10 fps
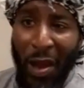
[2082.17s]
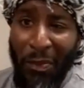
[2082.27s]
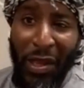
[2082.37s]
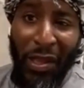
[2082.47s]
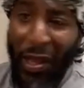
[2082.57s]

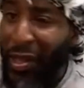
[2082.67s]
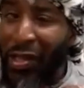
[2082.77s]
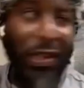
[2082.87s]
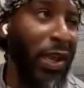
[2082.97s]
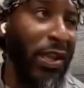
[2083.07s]
I'm like,
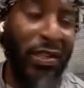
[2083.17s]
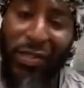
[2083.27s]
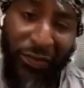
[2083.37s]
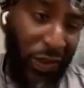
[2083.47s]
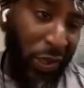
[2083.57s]
hey,
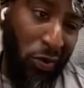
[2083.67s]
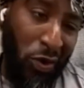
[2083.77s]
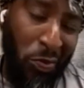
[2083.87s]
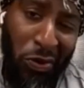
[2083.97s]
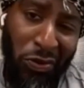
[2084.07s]
there's a
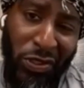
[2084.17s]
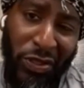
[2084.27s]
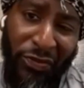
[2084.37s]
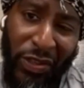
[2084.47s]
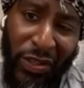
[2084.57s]
vehicle approaching
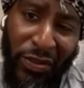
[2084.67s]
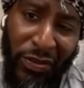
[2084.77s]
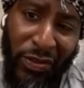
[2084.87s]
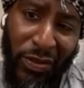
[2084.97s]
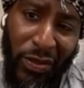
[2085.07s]
the vehicle.